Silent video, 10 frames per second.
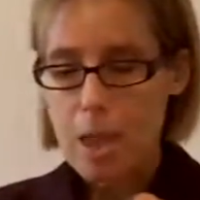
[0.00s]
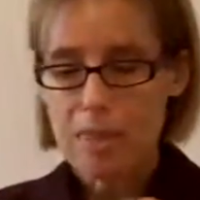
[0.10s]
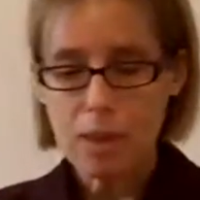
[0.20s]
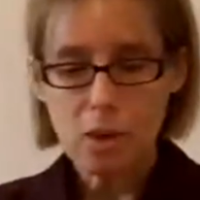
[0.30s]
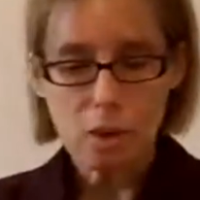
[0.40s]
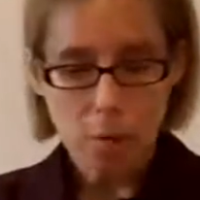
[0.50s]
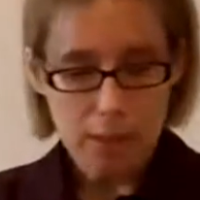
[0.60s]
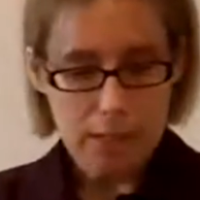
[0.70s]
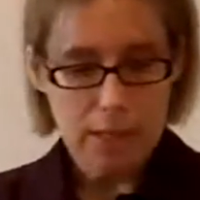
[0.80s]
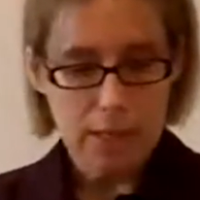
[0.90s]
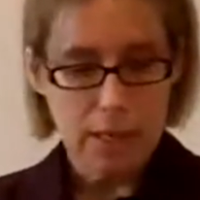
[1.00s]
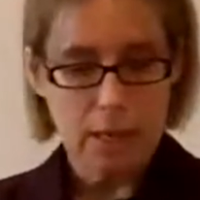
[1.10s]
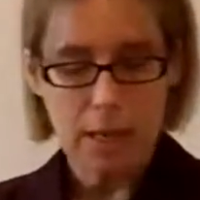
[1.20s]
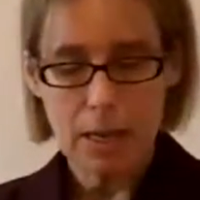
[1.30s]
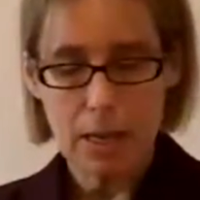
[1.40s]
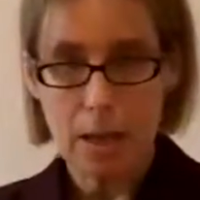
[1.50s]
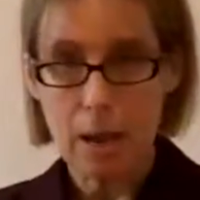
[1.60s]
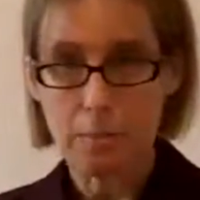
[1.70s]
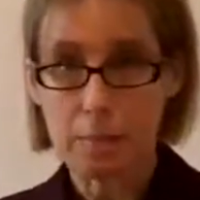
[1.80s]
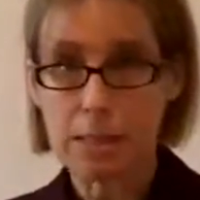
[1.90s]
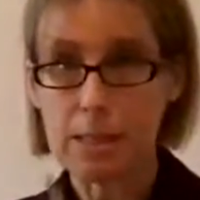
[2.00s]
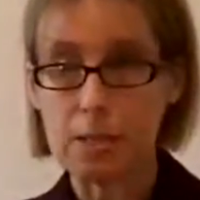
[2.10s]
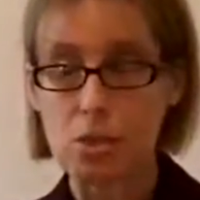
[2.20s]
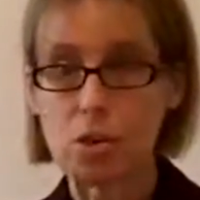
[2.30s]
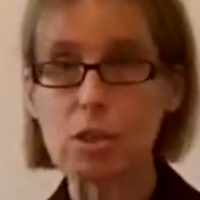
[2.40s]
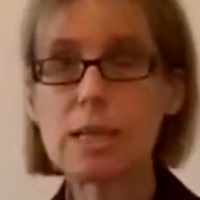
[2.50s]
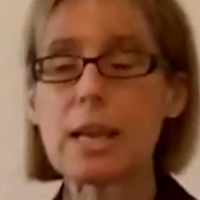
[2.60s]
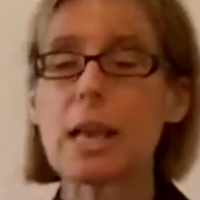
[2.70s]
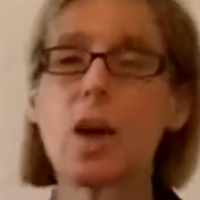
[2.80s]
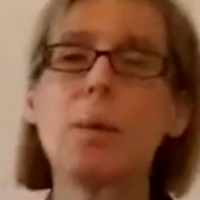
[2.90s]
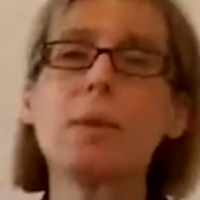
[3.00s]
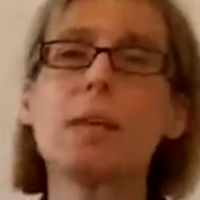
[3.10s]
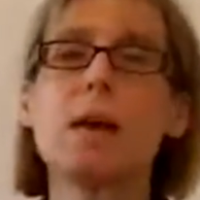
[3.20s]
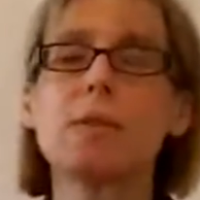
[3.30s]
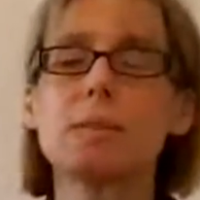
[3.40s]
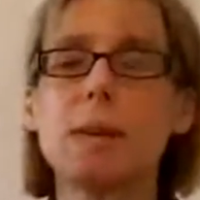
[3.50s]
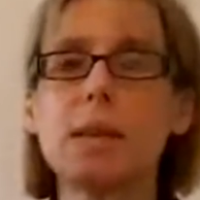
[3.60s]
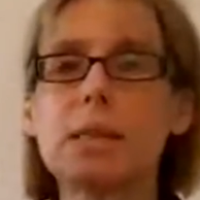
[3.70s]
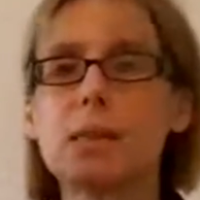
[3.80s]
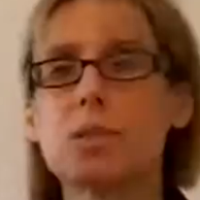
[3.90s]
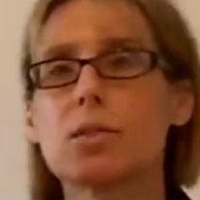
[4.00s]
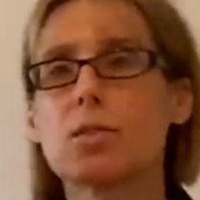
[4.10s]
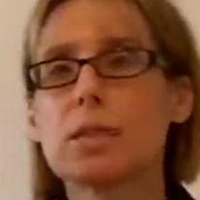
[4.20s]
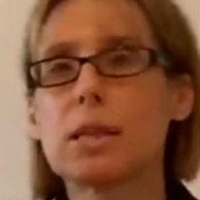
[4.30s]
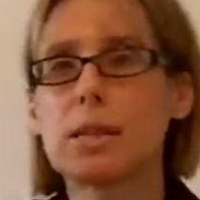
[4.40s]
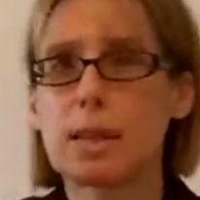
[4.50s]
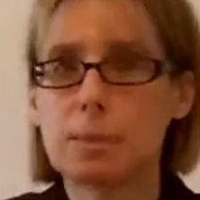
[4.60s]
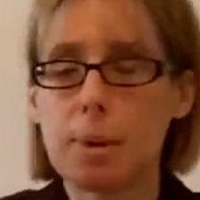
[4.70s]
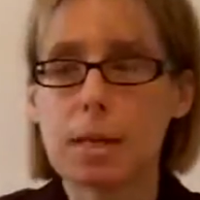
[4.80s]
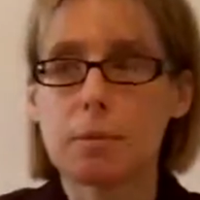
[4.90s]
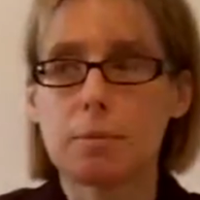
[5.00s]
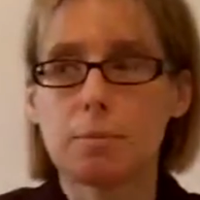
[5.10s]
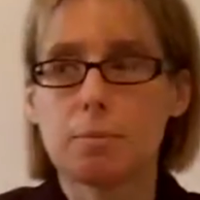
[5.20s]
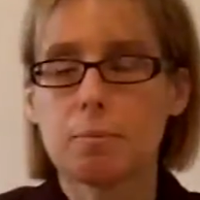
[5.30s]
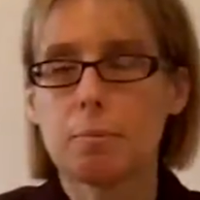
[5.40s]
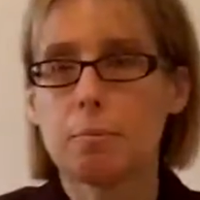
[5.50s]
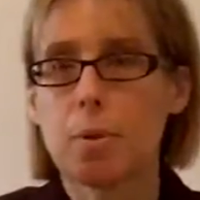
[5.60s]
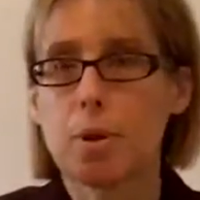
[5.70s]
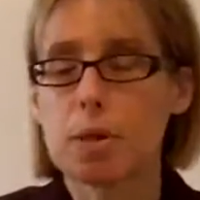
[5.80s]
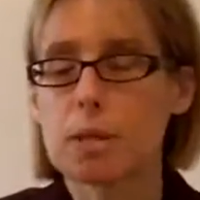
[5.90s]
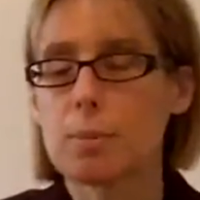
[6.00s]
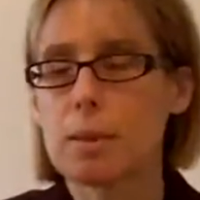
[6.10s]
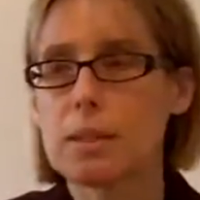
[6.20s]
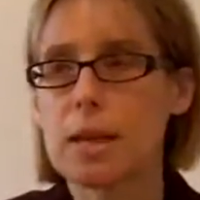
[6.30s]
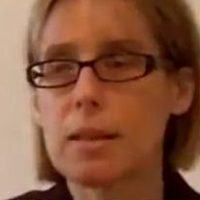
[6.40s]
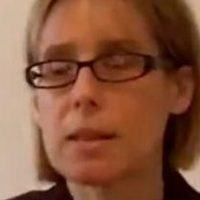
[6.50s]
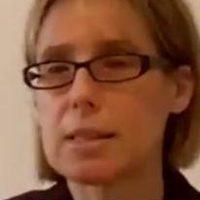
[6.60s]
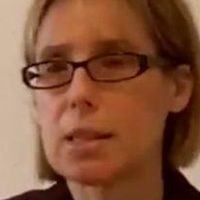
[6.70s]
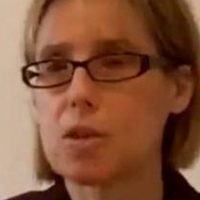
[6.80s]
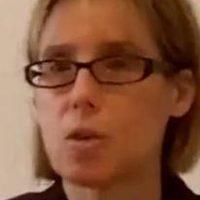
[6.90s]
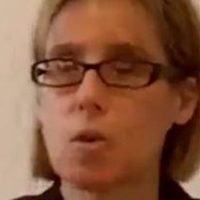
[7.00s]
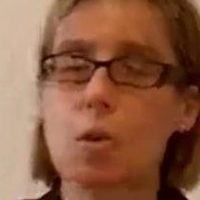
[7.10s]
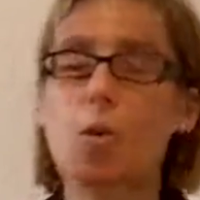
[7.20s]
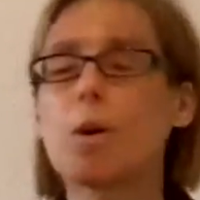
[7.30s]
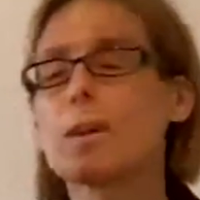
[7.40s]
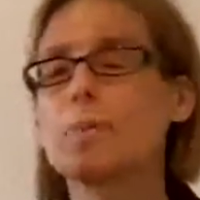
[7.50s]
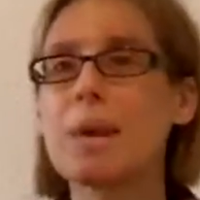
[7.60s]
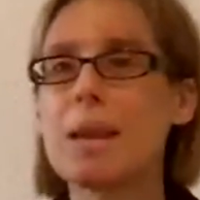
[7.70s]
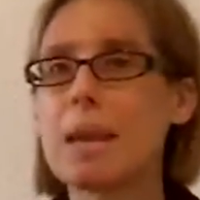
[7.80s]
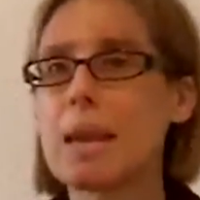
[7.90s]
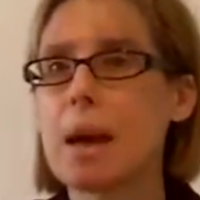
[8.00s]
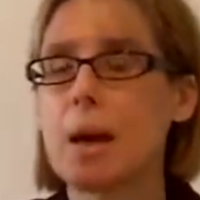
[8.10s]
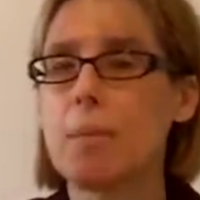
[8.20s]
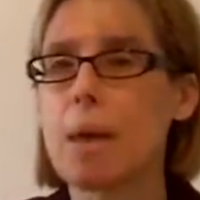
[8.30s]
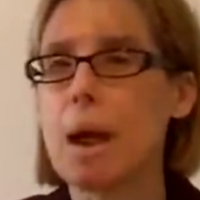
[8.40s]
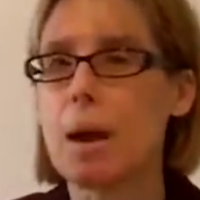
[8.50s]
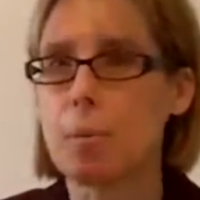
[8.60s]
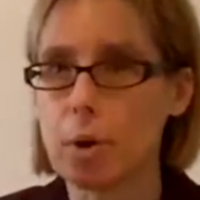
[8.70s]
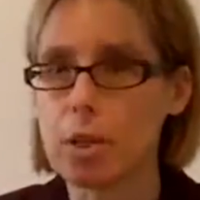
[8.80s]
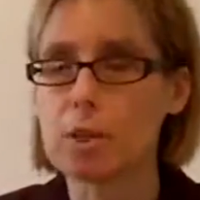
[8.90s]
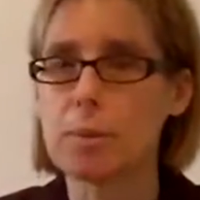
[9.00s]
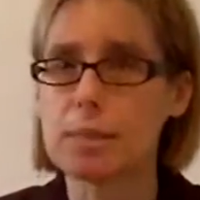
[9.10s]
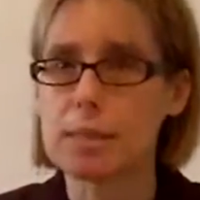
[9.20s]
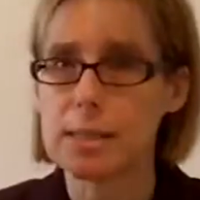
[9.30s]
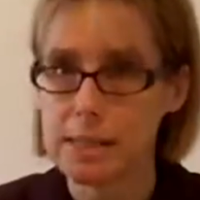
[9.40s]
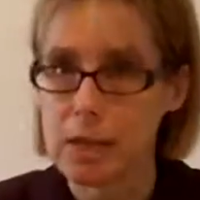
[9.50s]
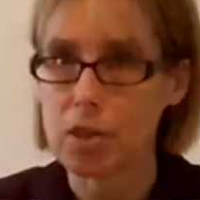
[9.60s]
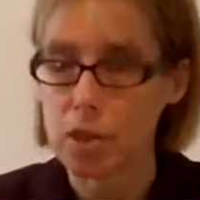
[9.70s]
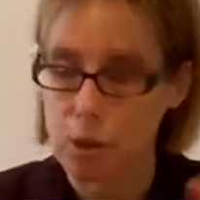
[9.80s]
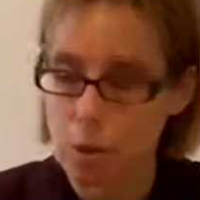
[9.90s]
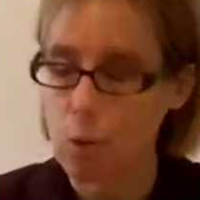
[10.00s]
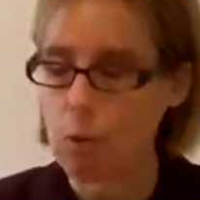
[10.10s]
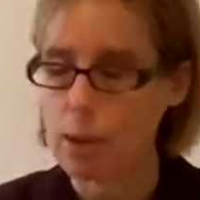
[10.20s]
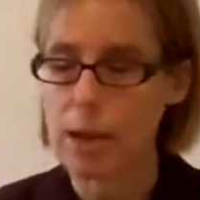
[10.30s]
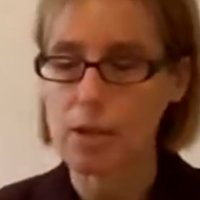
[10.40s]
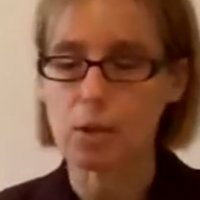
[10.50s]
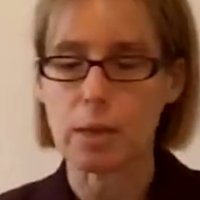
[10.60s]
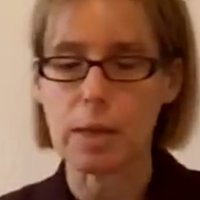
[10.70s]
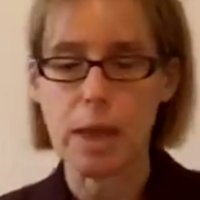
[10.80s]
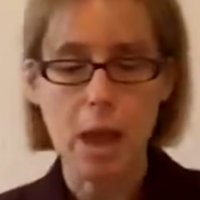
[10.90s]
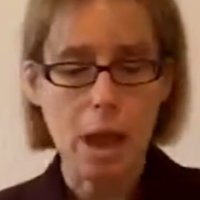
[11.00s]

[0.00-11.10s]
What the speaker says: Then you're going to need scissors, and I always have as many scissors as I expect participants at that station, or as many participants as the station can hold, actually.